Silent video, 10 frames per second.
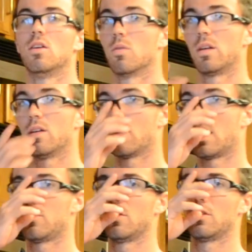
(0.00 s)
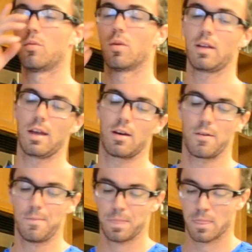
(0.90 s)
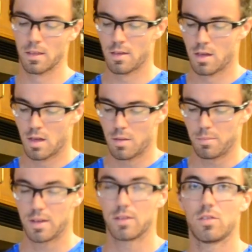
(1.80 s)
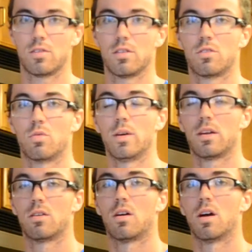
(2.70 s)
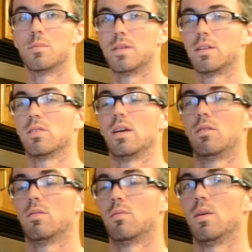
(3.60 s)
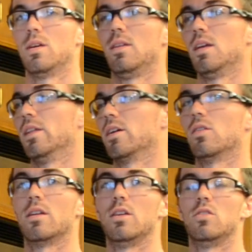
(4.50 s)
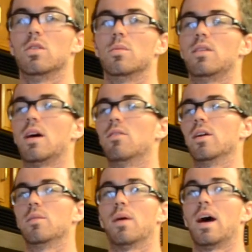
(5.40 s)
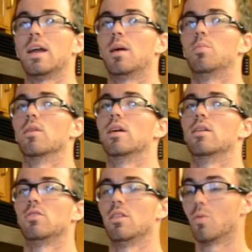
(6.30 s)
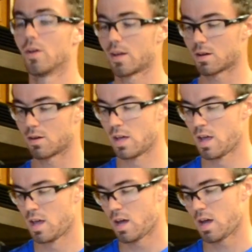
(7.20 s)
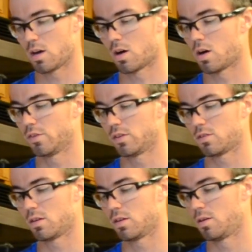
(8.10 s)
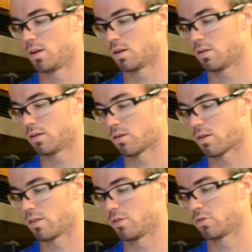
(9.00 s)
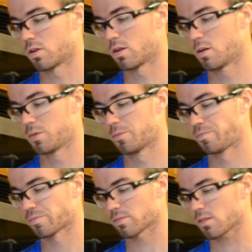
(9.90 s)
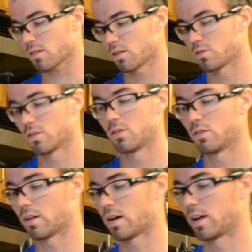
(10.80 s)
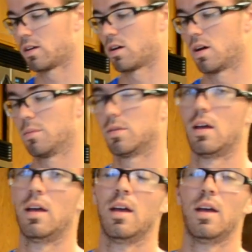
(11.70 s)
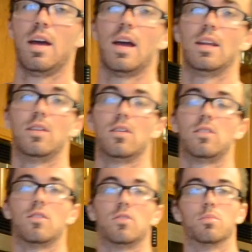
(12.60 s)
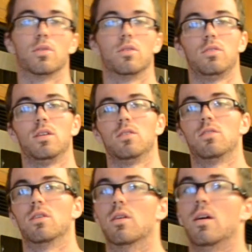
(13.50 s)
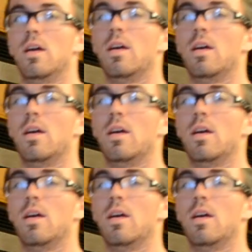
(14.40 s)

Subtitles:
or whatever after they work out because it's just quick carbs. That's like what you need. Like a lot of YouTubers have like pineapple right after they work out, and all of it's good, you know, all those carbs. So this is high in carbs, and it does have some protein, so